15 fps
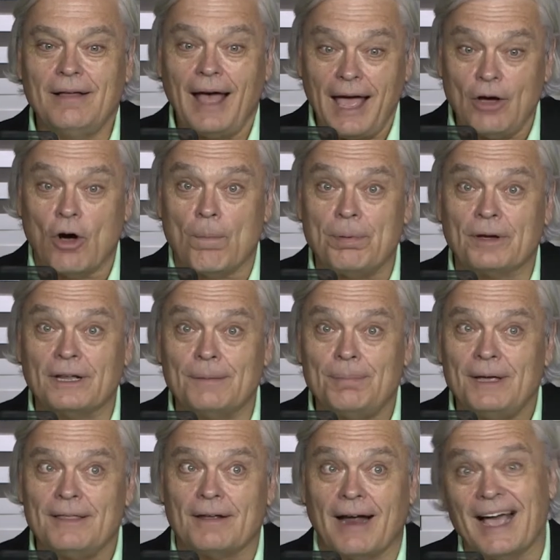I hope you're going to
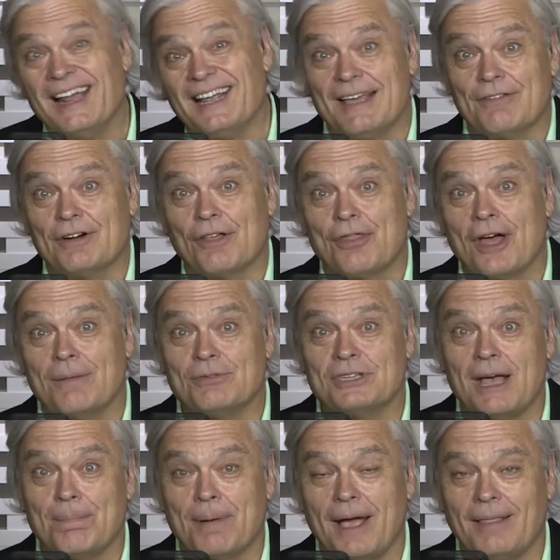be there. I'm going to give her a thumbs
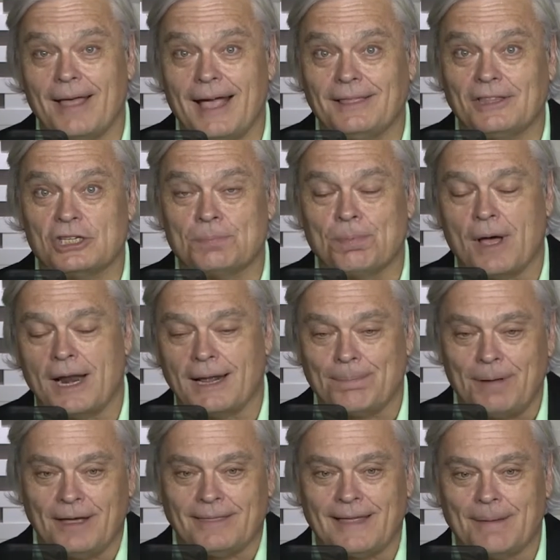up. I like this product.
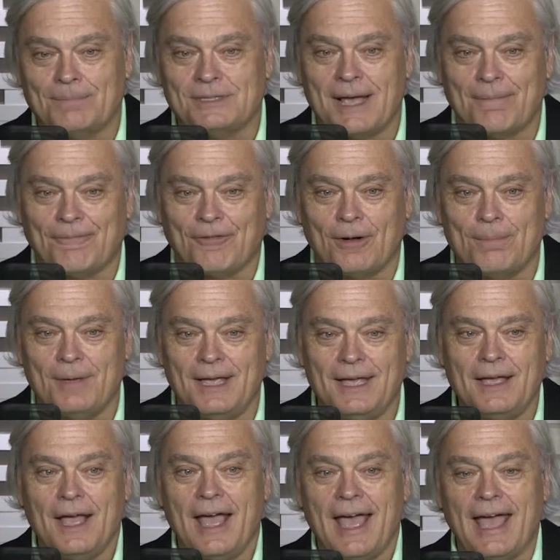Big thumbs up from
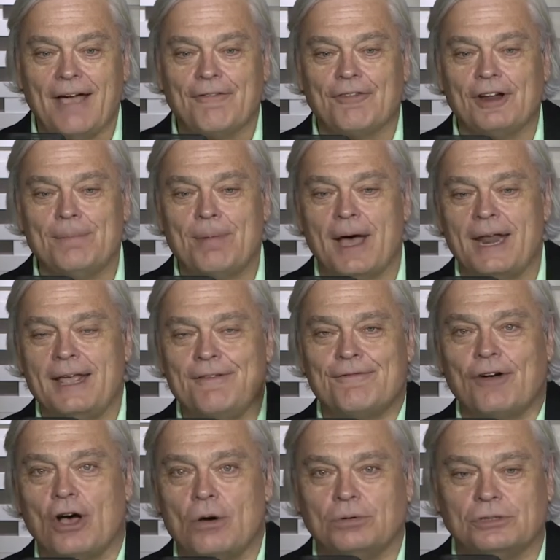me. Everybody
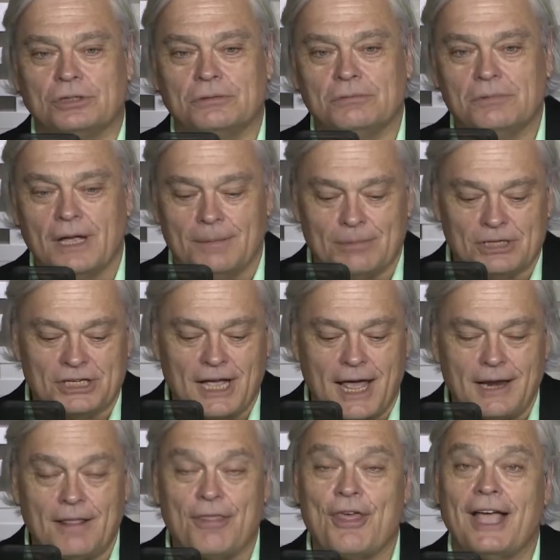vote. And Ms.
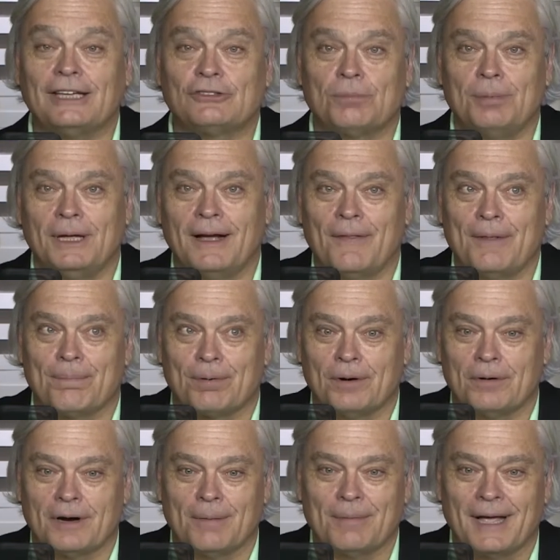Shannon, thanks for being on the
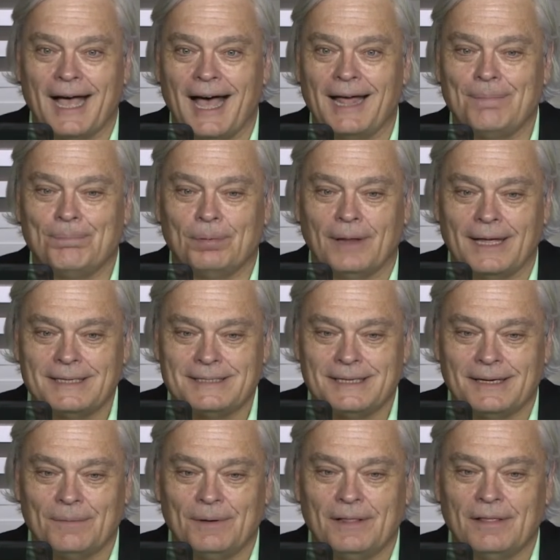program. God bless
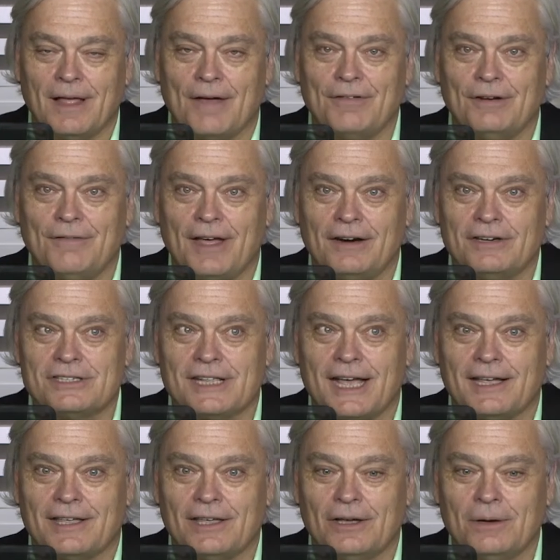you. We love inventors
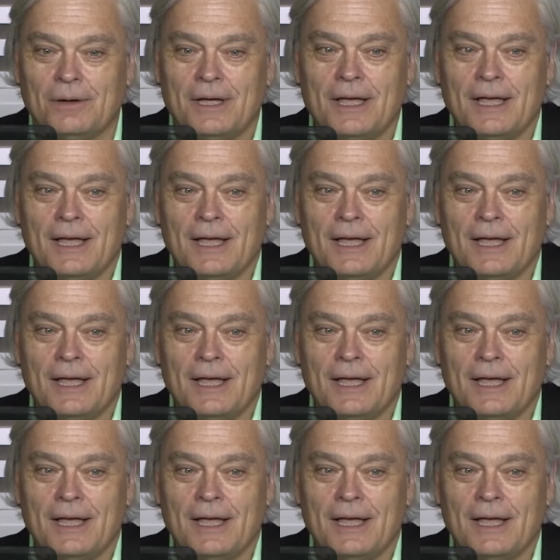like you.